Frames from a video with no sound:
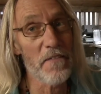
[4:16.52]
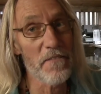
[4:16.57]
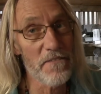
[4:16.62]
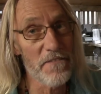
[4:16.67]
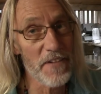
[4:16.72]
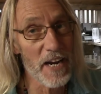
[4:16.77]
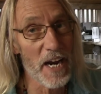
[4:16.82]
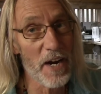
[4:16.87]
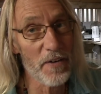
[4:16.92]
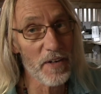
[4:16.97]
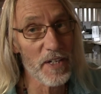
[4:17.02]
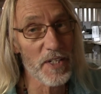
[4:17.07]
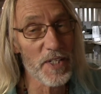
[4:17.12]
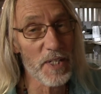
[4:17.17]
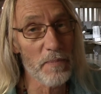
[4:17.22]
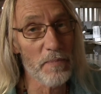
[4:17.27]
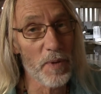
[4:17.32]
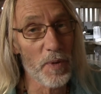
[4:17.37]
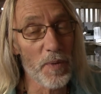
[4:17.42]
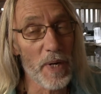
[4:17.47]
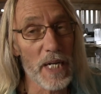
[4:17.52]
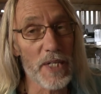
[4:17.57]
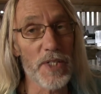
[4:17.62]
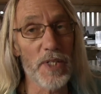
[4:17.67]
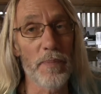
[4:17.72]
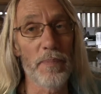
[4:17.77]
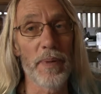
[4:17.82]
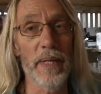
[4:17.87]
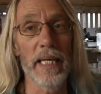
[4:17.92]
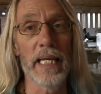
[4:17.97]
Very simple
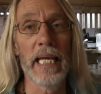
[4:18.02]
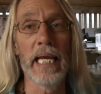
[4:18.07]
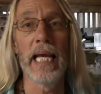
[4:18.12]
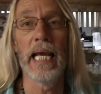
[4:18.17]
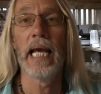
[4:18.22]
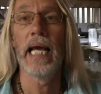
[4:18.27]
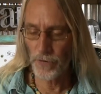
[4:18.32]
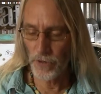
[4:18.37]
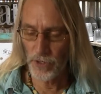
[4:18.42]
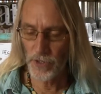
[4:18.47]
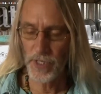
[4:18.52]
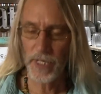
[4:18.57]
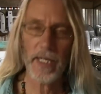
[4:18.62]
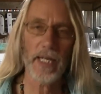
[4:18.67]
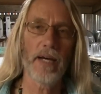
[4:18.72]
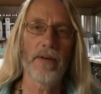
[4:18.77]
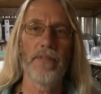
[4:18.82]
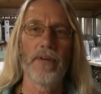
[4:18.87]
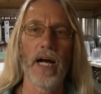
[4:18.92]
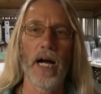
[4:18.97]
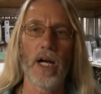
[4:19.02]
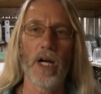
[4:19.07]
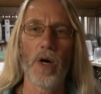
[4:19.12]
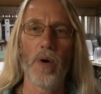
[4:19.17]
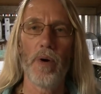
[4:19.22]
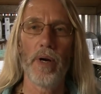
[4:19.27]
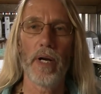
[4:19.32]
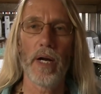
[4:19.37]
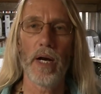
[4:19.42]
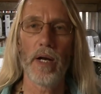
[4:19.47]
recipe. First thing I've got
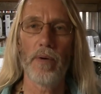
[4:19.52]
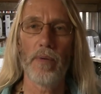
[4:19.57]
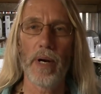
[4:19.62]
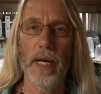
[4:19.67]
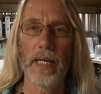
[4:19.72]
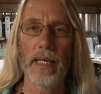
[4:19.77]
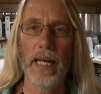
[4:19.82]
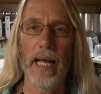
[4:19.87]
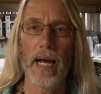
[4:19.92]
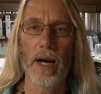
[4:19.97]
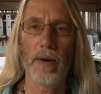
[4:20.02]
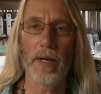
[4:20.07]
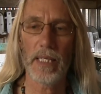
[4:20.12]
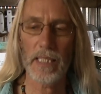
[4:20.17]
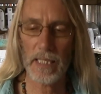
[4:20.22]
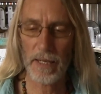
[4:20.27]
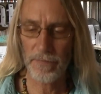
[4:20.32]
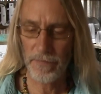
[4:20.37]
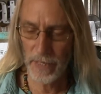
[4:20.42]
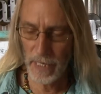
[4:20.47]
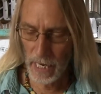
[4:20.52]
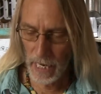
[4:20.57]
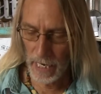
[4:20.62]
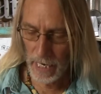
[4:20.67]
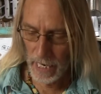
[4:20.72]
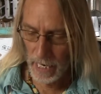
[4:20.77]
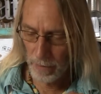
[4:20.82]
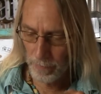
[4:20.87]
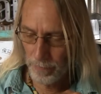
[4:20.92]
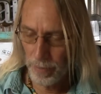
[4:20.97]
going on right now is I've
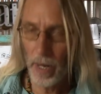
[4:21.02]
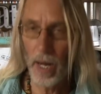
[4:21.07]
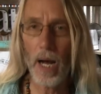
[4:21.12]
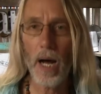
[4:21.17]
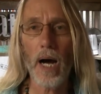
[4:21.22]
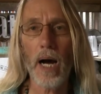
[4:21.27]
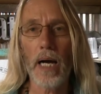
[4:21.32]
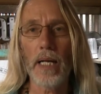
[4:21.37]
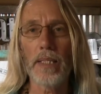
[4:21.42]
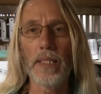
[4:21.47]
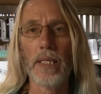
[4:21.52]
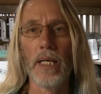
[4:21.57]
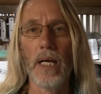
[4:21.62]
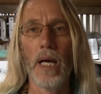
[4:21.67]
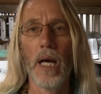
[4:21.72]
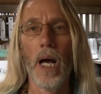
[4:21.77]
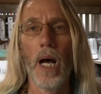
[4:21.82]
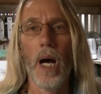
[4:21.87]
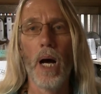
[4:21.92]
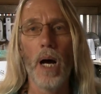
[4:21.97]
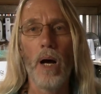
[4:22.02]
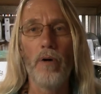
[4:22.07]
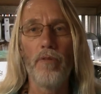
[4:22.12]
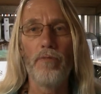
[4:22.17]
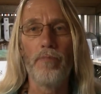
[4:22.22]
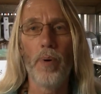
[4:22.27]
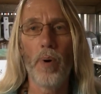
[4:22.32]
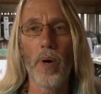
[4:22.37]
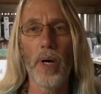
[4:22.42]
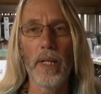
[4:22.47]
got a pot
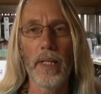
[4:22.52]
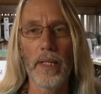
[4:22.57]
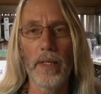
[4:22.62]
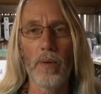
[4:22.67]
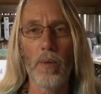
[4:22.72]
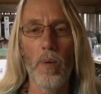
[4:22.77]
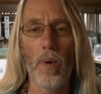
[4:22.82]
of boiling